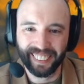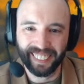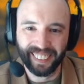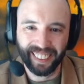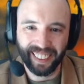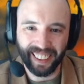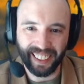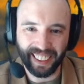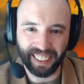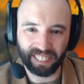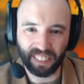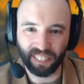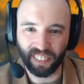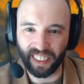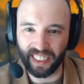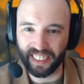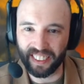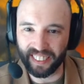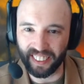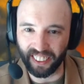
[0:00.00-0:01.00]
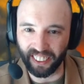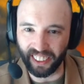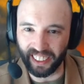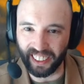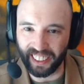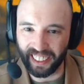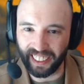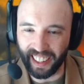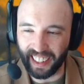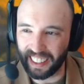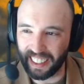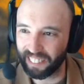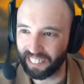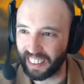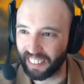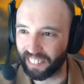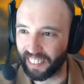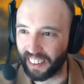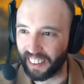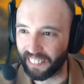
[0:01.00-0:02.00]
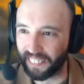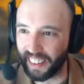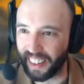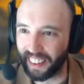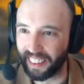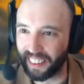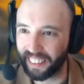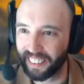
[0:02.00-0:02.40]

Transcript: that could be pretty silly. I could be about that.